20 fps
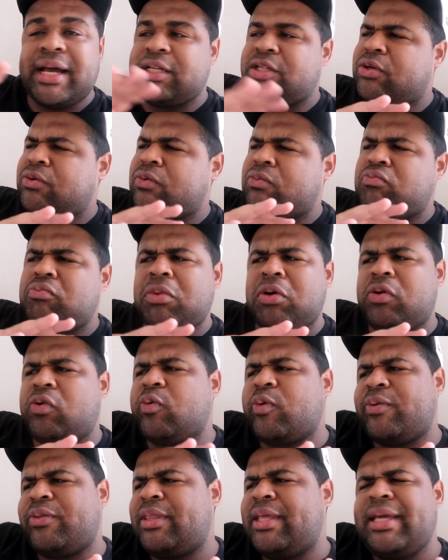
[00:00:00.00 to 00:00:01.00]
I don't
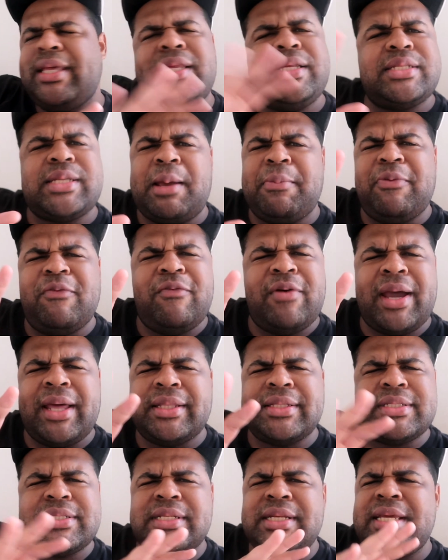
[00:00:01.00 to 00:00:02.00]
agree with any type of
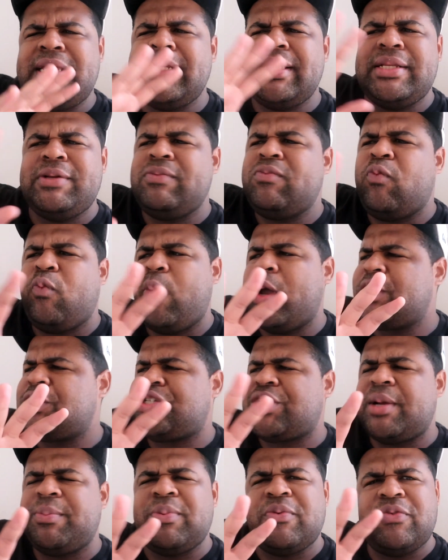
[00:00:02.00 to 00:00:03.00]
violence in any way,
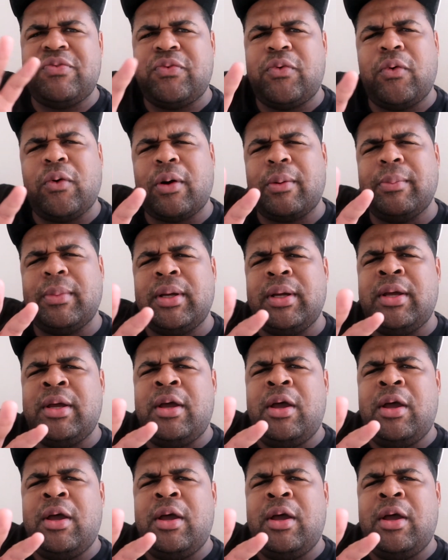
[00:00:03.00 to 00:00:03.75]
shape, or form